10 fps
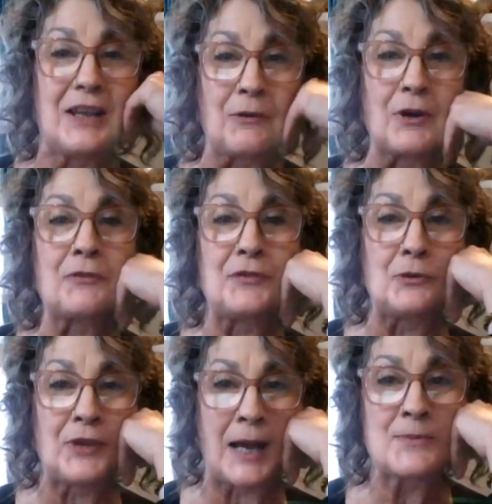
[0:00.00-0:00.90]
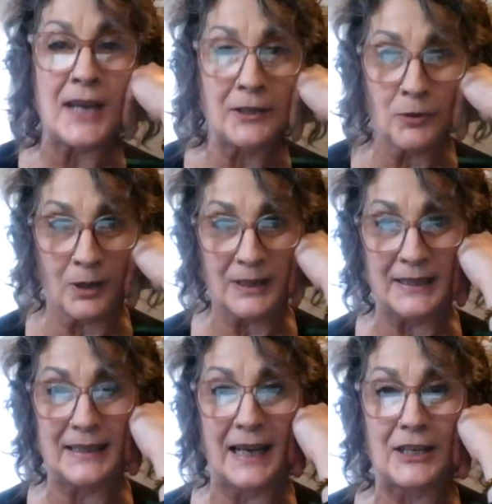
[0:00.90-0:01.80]
there were a few times I crawled in
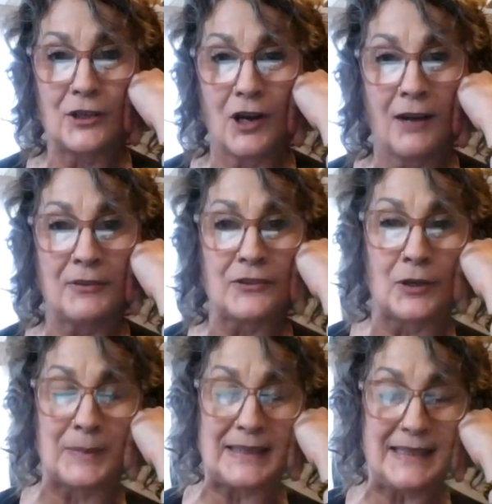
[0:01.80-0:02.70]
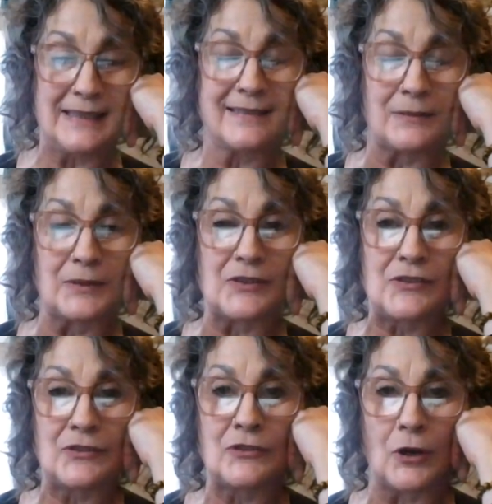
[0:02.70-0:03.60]
and out of your office on my knees. It was
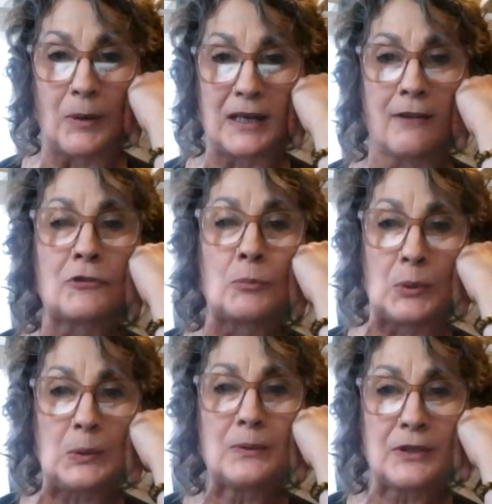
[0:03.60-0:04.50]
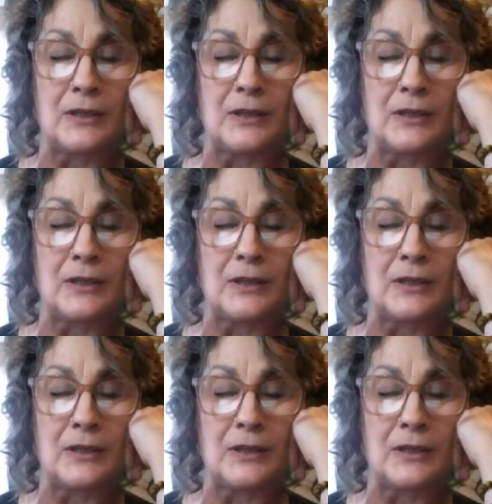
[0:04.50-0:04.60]
so uncomfortable,